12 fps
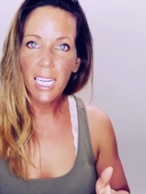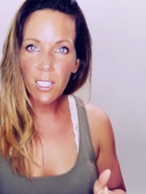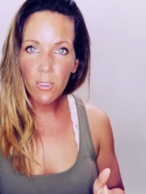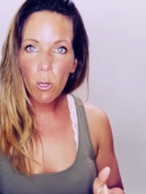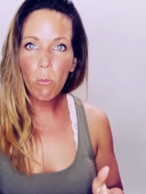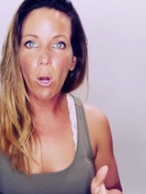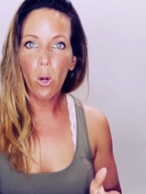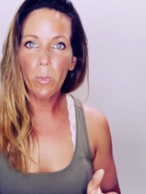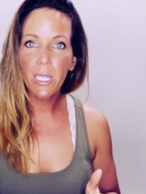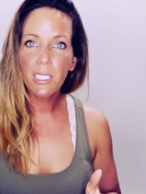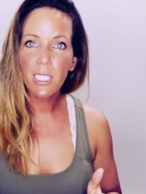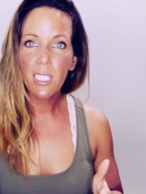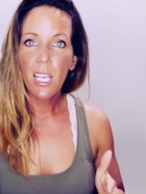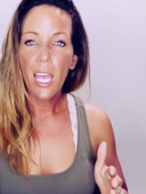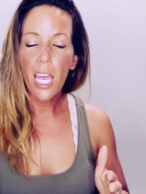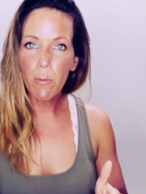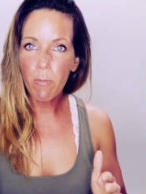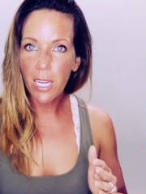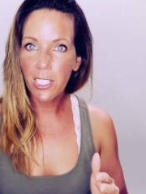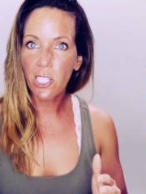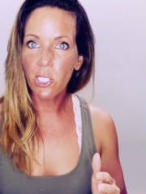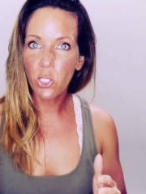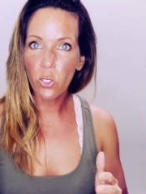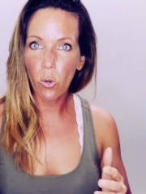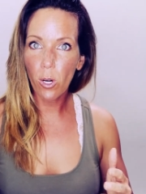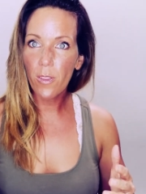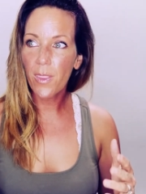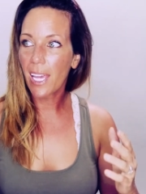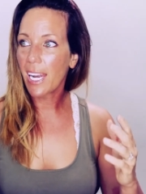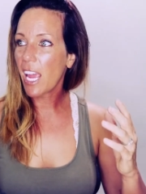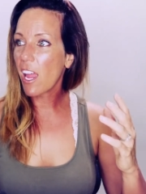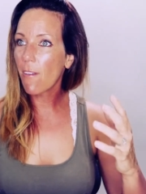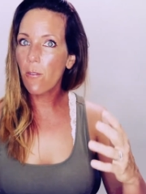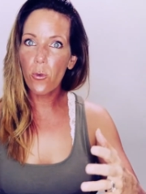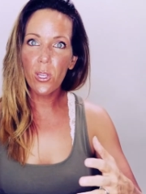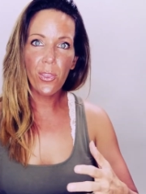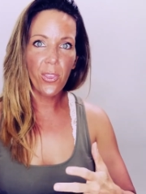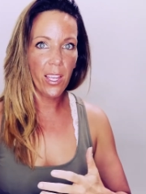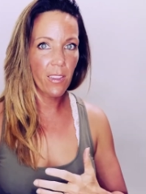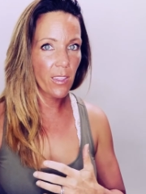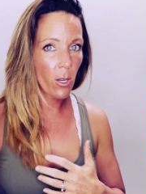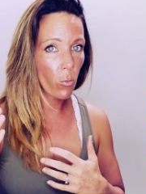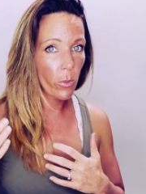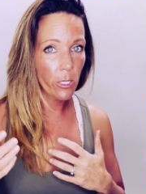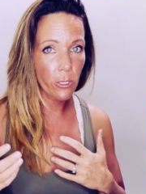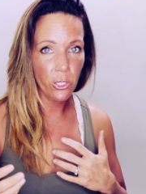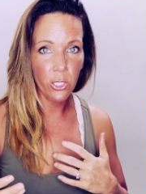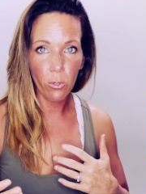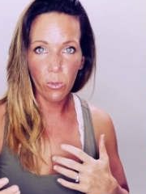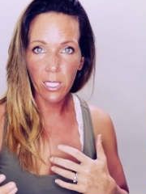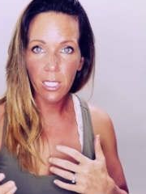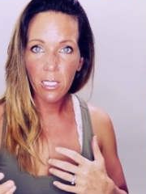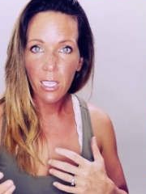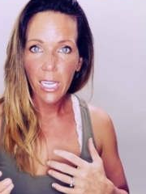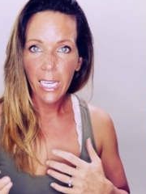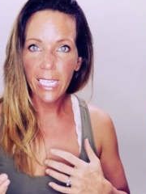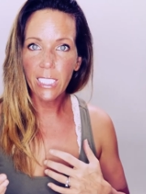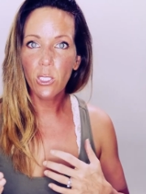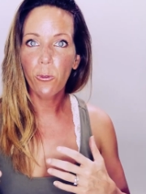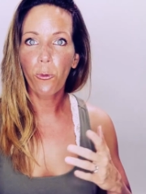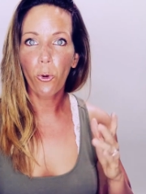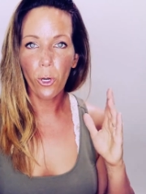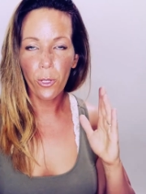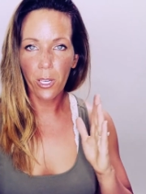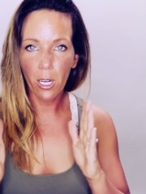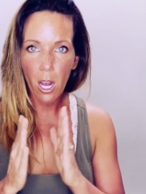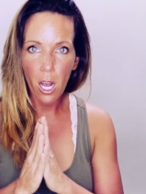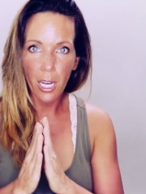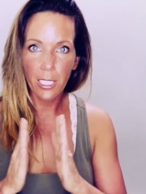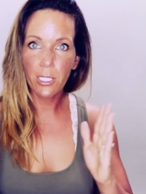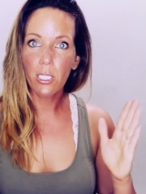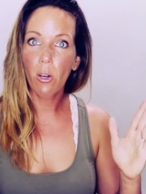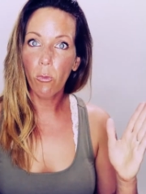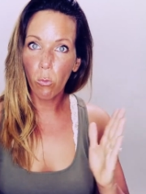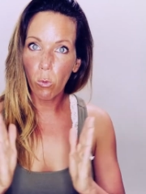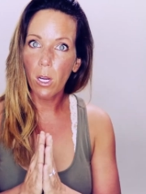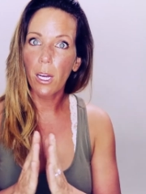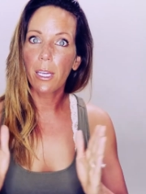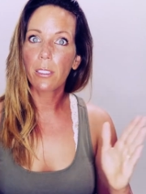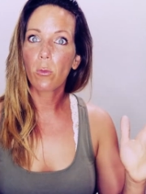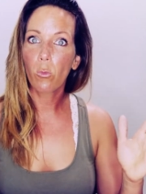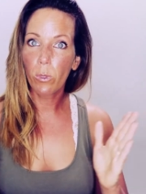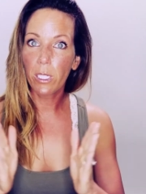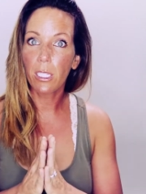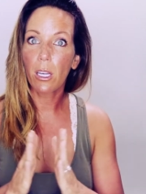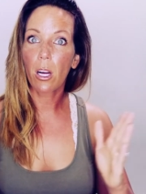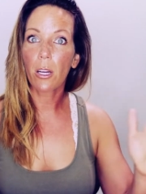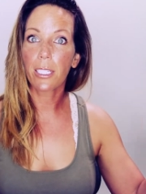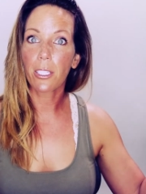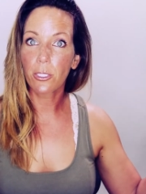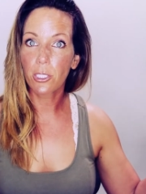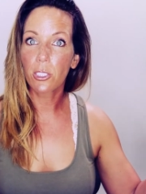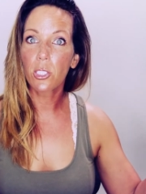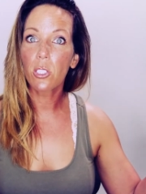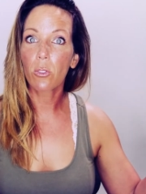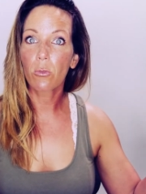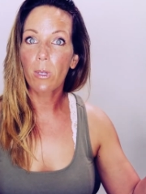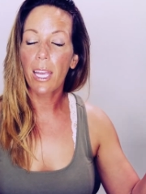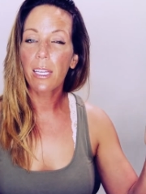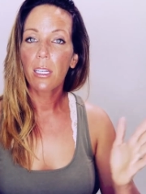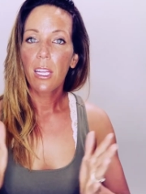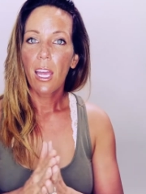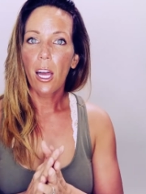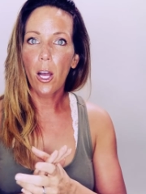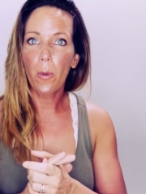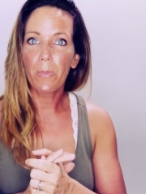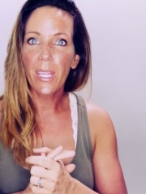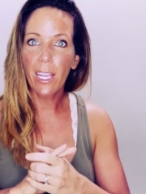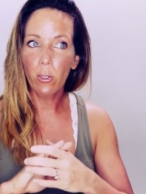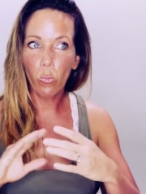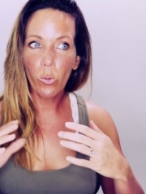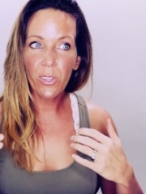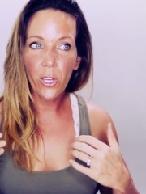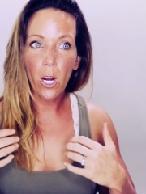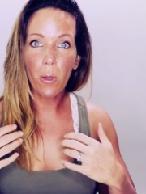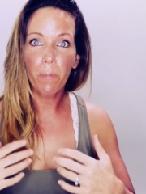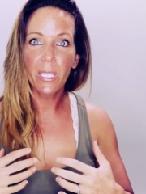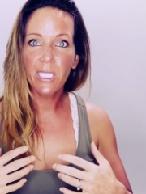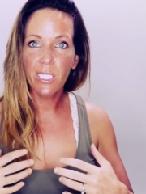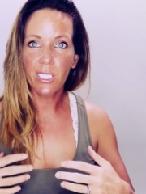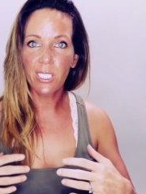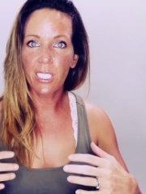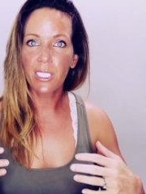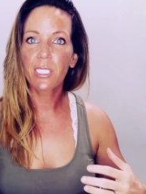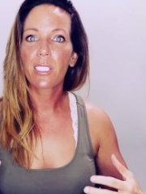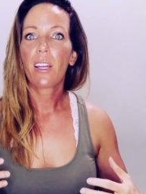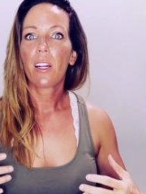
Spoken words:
in the moment and making sure that everything that we're doing is for the cause of what we are here to do, right? And with our businesses,